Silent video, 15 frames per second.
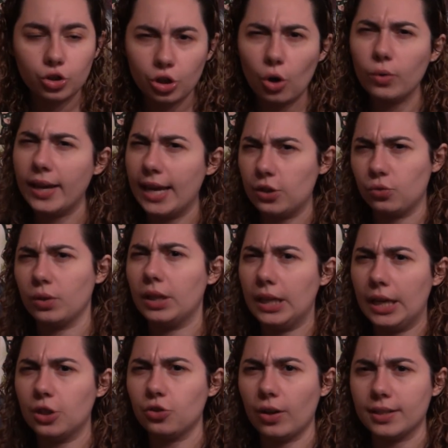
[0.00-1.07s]
showcased
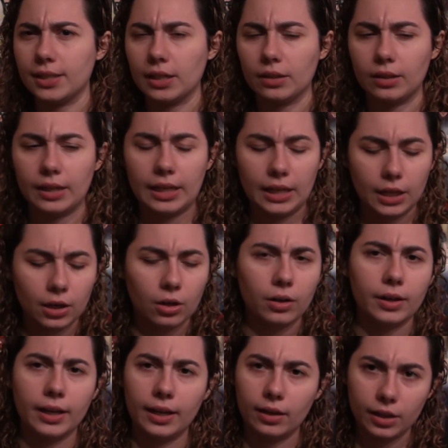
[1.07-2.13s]
really interestingly here,
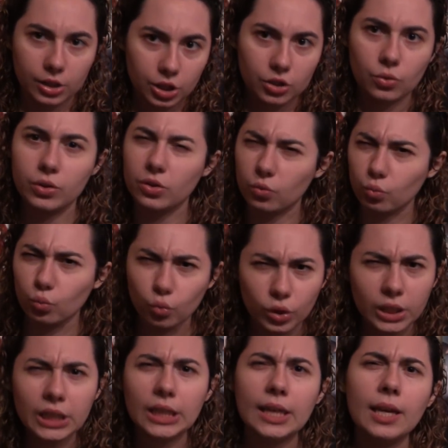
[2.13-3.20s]
and, and it just was a
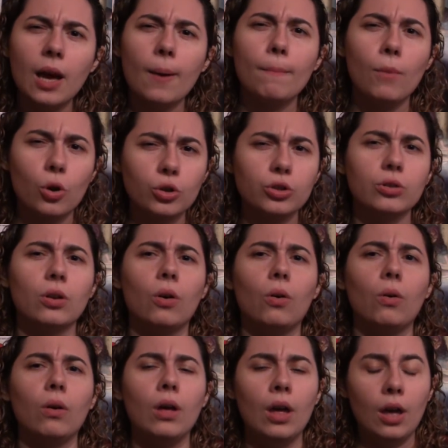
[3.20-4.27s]
really
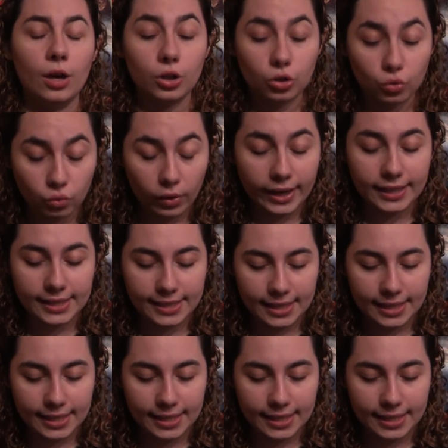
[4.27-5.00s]
emotional great